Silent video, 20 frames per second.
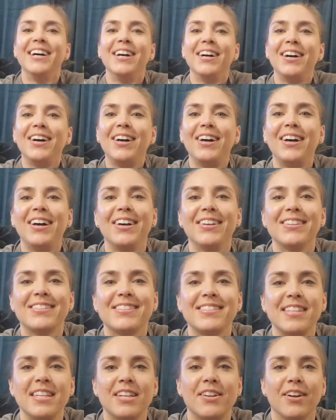Oh,
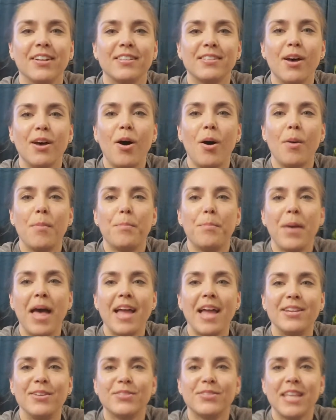secrets. Oh,
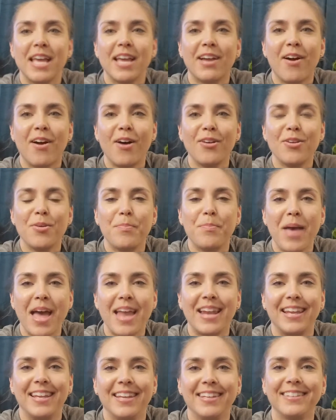Ben, you say call you
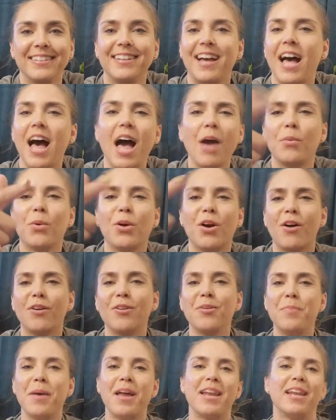Benny. I will call you
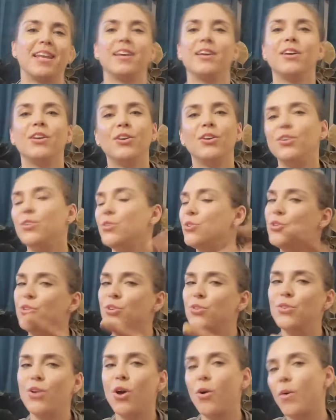Benny. Do
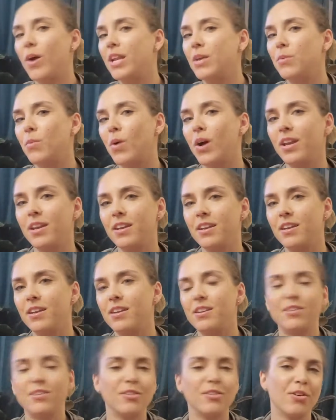you know anyone?
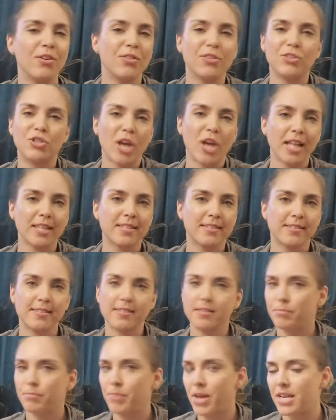Do you know the Jets?
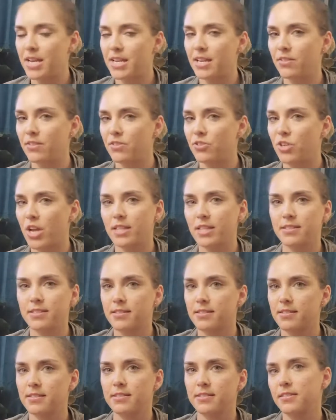Benny and the
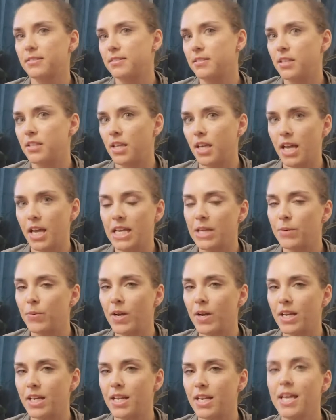Jets?
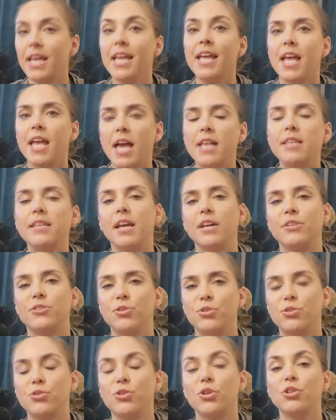Anyone? And yes, you
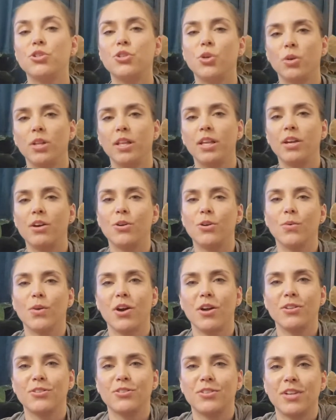should totally go to a
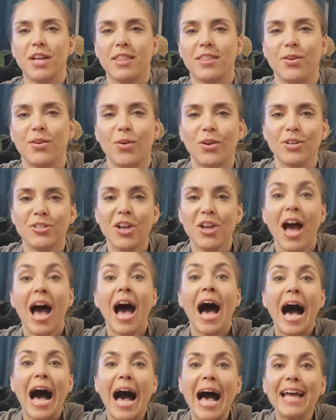concert at the Gorge.
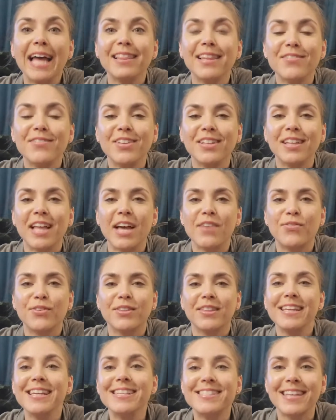Hi, Living Life with
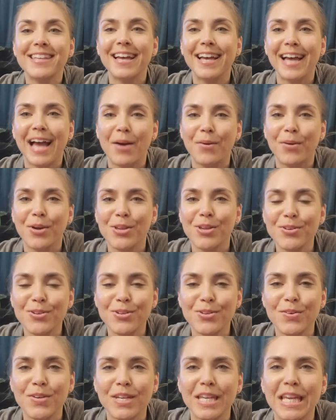Lisa. How are you
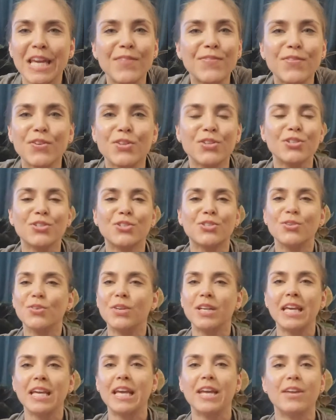doing? If you're just
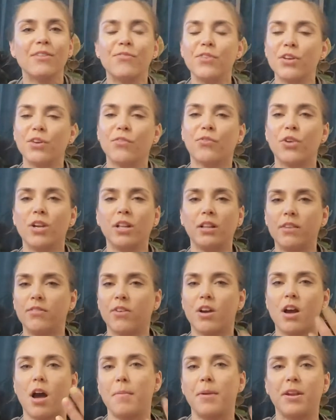tuning in, feel free to leave a
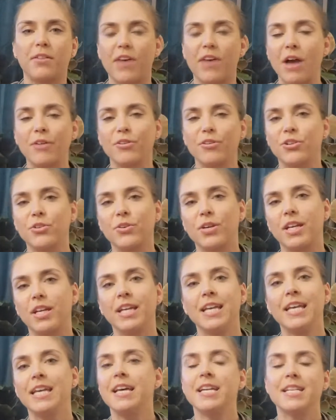comment of how you're doing
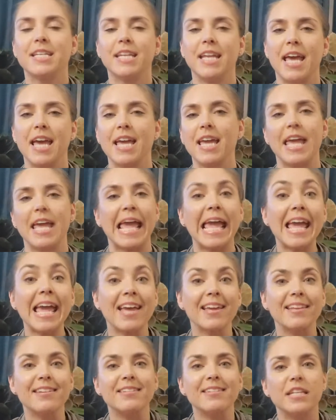today.
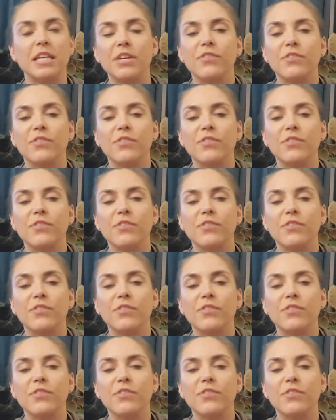And